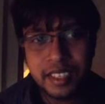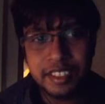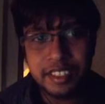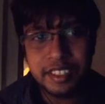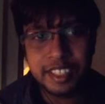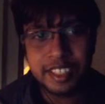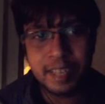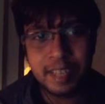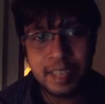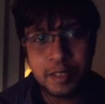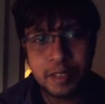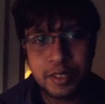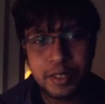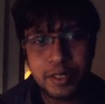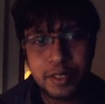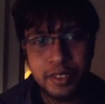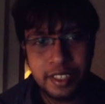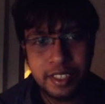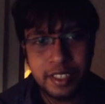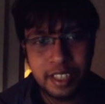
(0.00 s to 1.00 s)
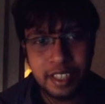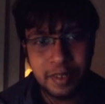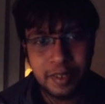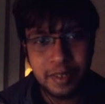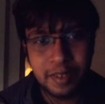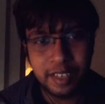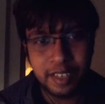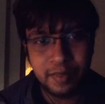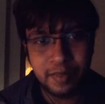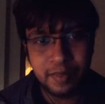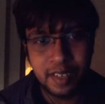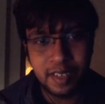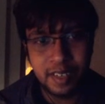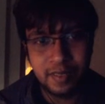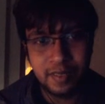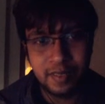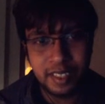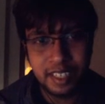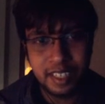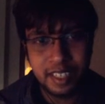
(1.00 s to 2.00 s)
grabs the sword. Now I can fight with a
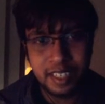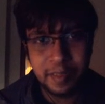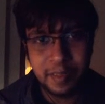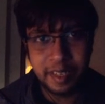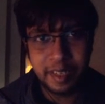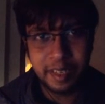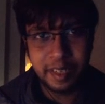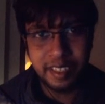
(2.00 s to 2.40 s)
clear mind